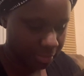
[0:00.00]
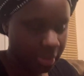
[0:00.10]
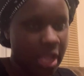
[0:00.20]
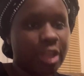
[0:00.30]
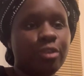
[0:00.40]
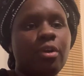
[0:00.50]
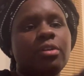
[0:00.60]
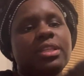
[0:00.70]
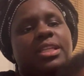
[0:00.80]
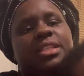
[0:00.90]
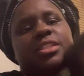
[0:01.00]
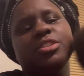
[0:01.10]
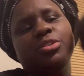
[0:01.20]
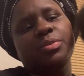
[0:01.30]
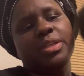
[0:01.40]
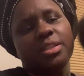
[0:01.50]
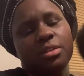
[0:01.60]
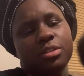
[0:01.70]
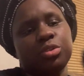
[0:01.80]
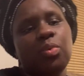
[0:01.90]
And you only need to do it
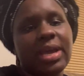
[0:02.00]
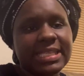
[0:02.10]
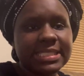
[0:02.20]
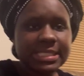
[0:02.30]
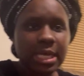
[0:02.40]
twice